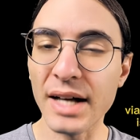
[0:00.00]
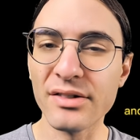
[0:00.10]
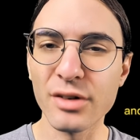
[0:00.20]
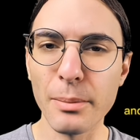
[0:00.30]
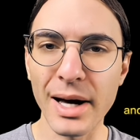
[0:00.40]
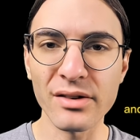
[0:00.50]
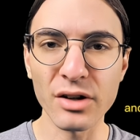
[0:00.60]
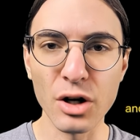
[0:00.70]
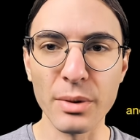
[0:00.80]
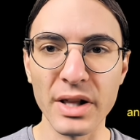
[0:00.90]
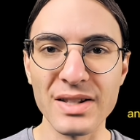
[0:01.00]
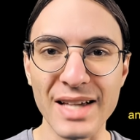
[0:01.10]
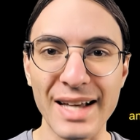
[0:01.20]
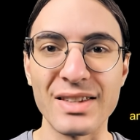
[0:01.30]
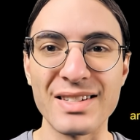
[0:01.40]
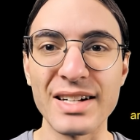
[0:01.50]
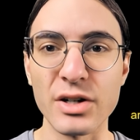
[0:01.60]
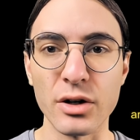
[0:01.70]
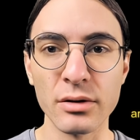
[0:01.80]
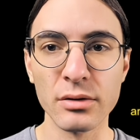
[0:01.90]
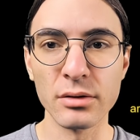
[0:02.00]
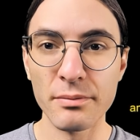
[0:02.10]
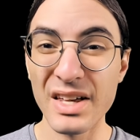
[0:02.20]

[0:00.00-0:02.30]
And so mass accumulates at the center.